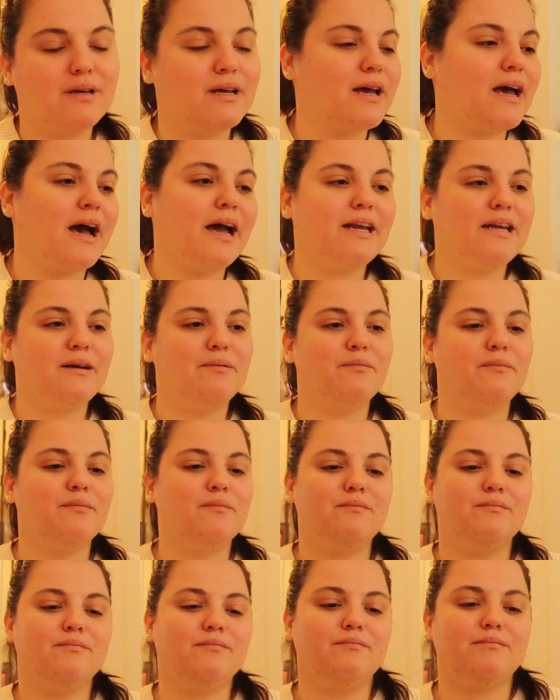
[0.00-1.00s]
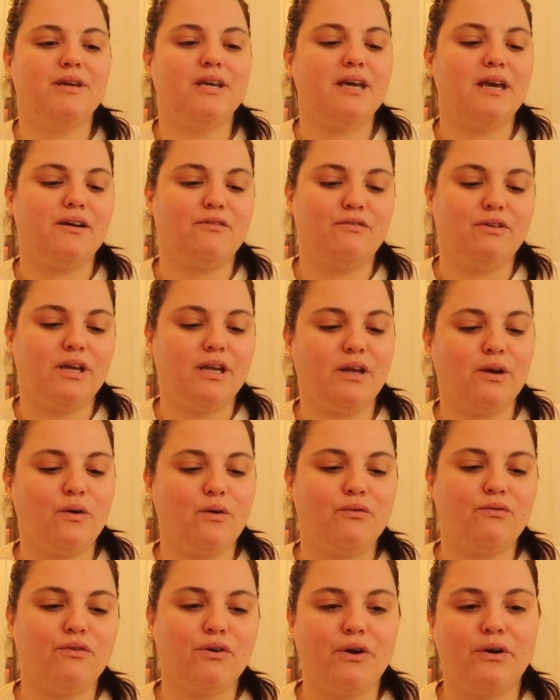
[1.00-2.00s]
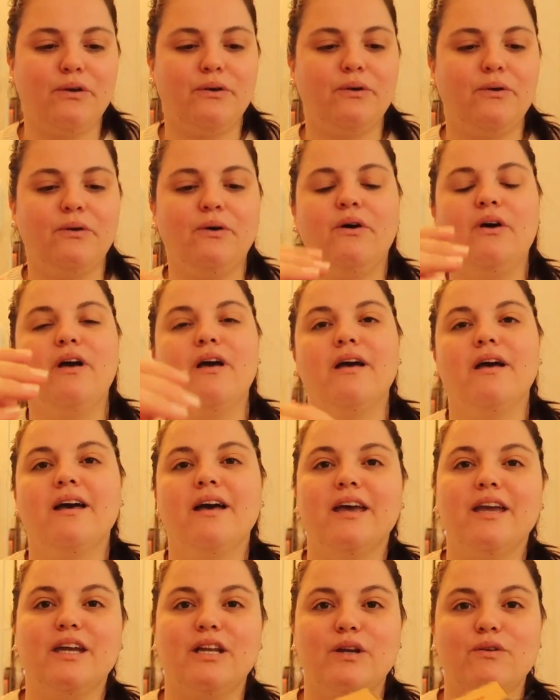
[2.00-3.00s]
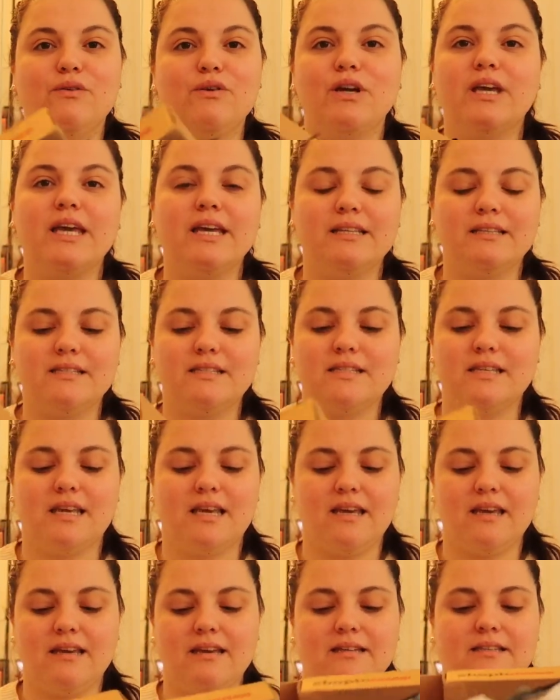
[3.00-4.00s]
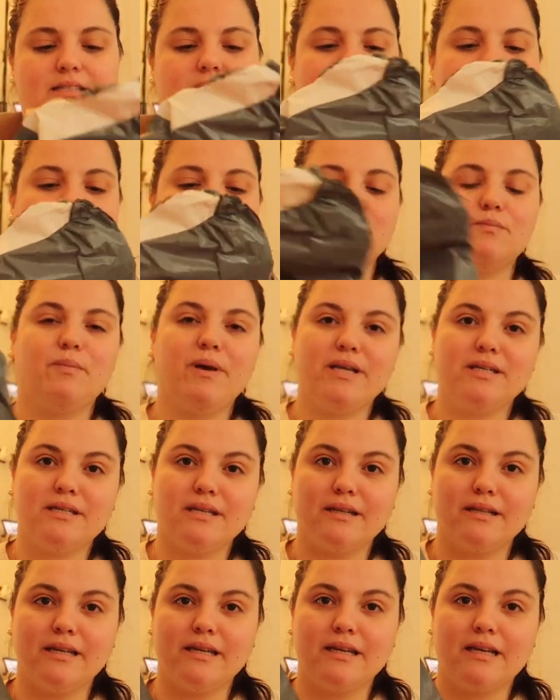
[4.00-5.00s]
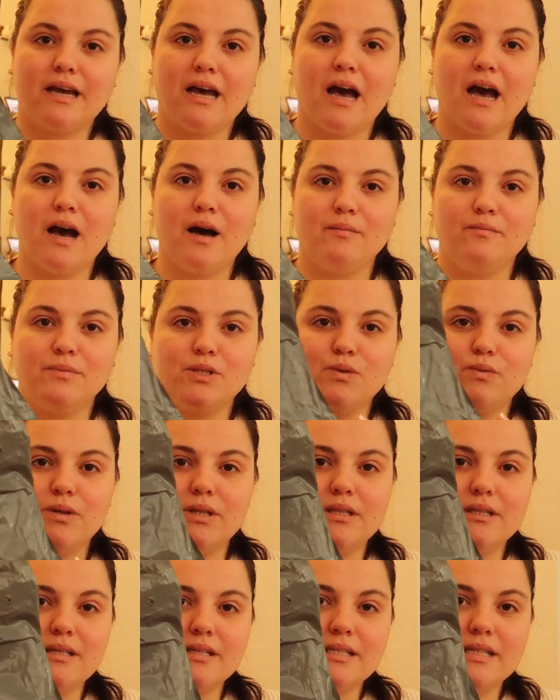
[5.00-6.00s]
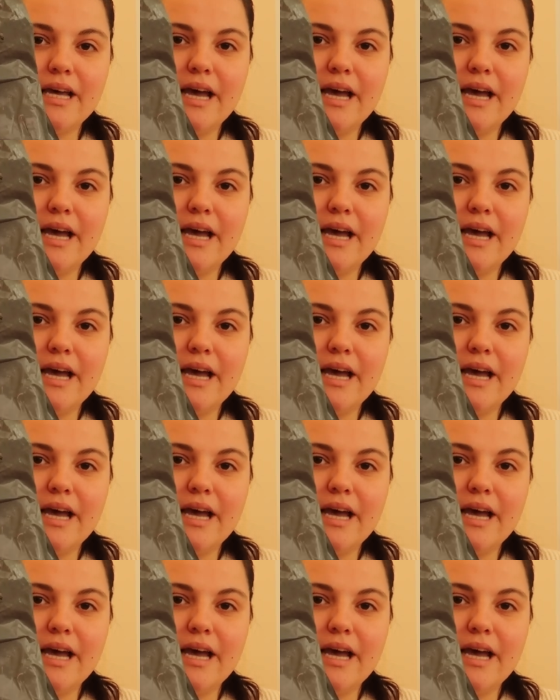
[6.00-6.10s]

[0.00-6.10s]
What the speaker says: kind of be a video for you. You know, you can see it's basically comes with this